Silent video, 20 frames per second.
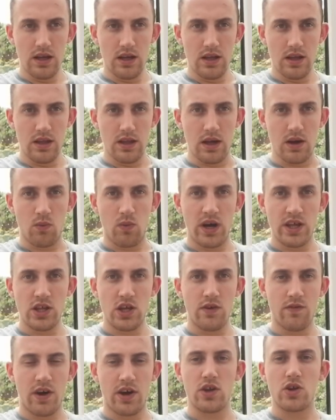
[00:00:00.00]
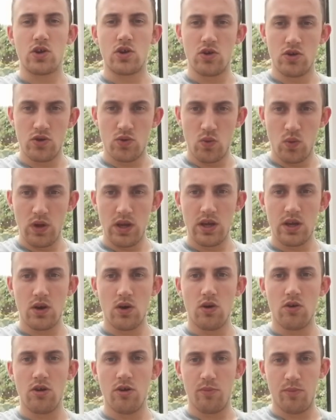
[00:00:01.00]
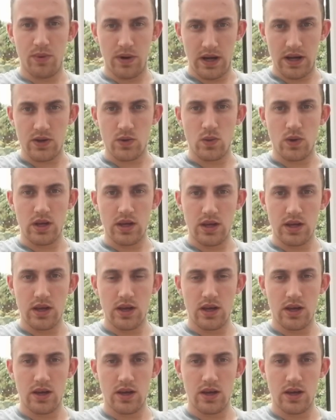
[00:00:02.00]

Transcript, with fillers: that whether you've had a good week or a bad week,